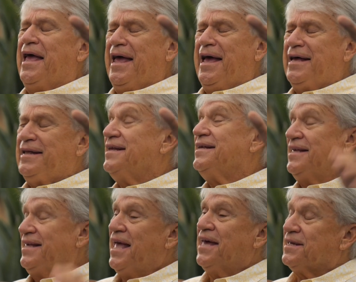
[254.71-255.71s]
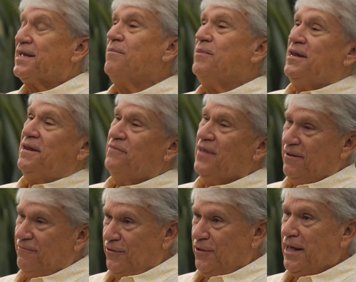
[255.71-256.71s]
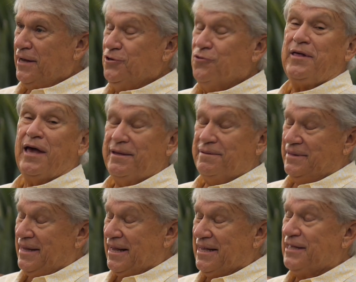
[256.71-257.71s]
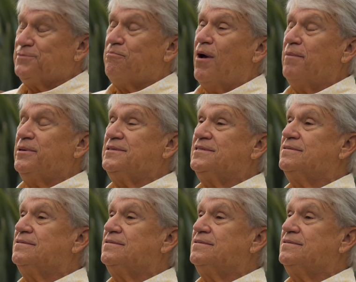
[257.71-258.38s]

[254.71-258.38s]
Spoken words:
and he had to come in and fill that tooth. That kid probably